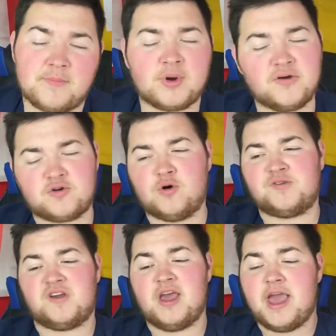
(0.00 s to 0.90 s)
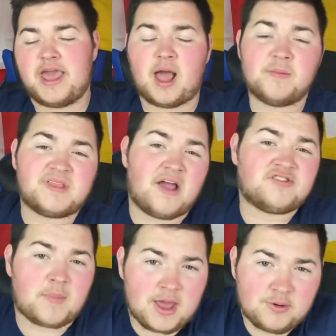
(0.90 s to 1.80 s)
But of course, it comes down to
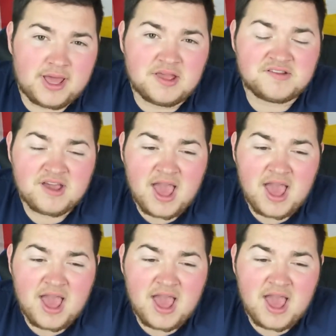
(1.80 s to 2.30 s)
penalties,